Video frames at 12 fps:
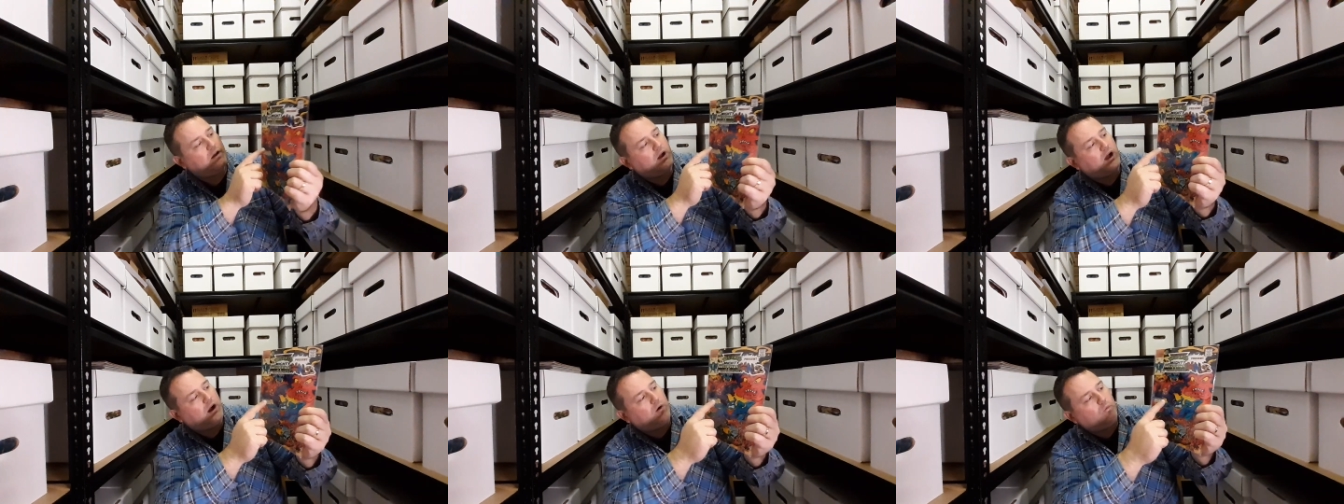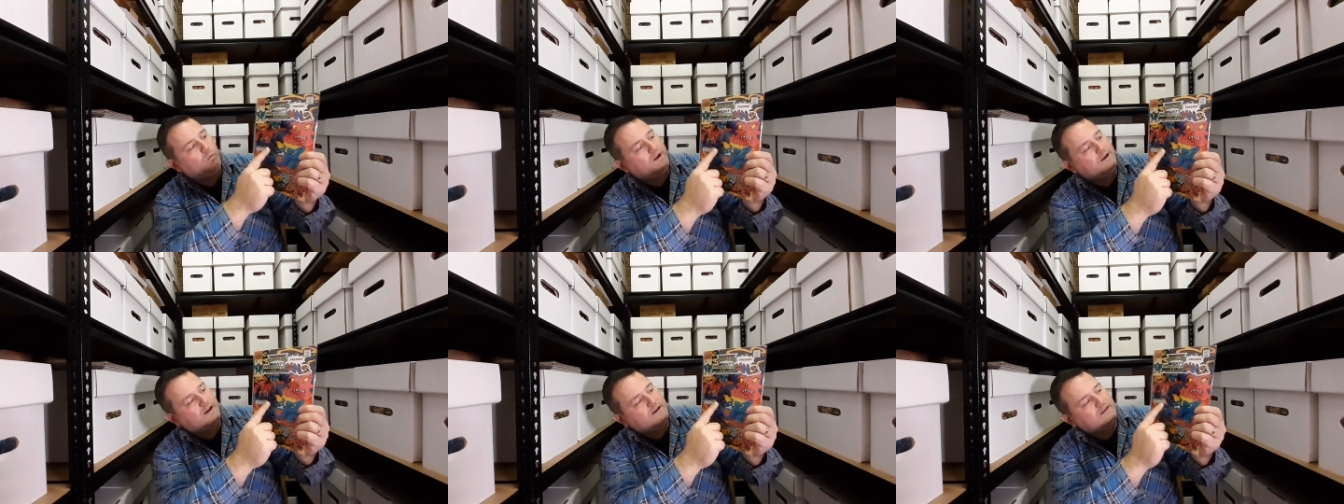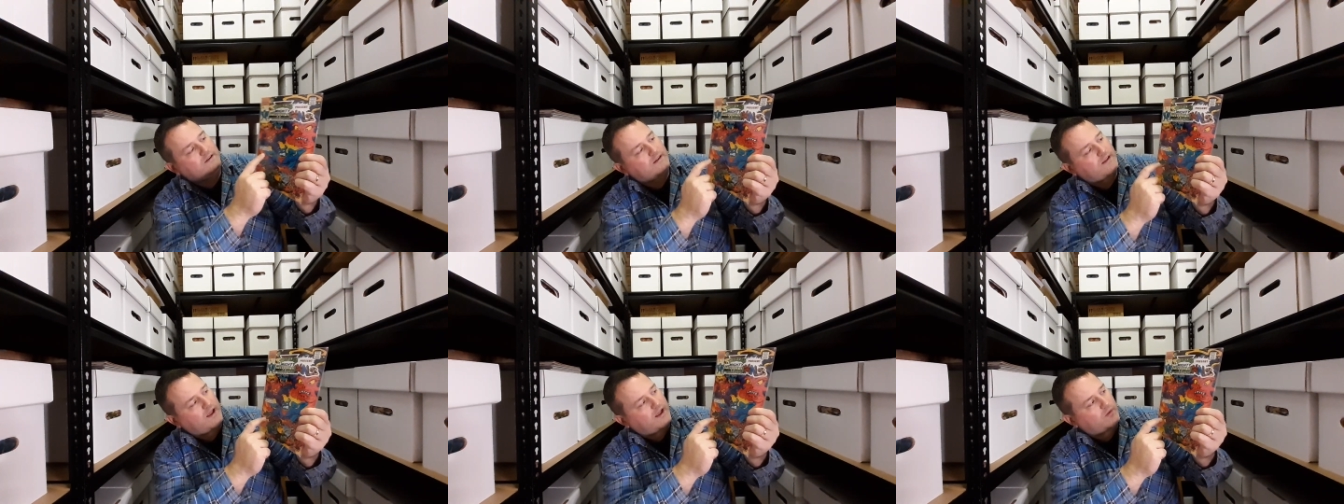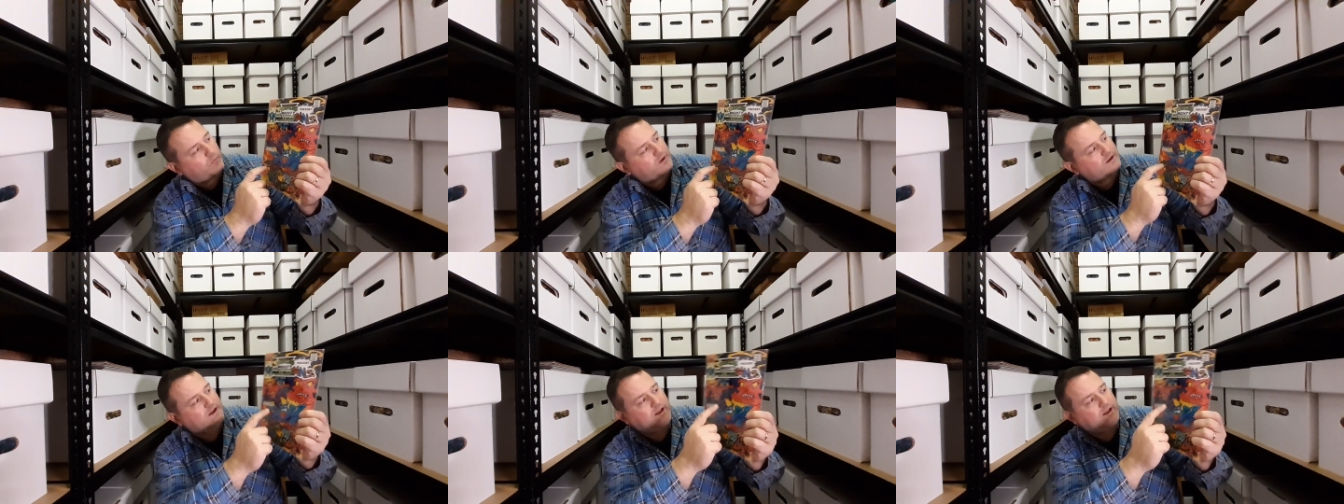Wingnut. And Wingnut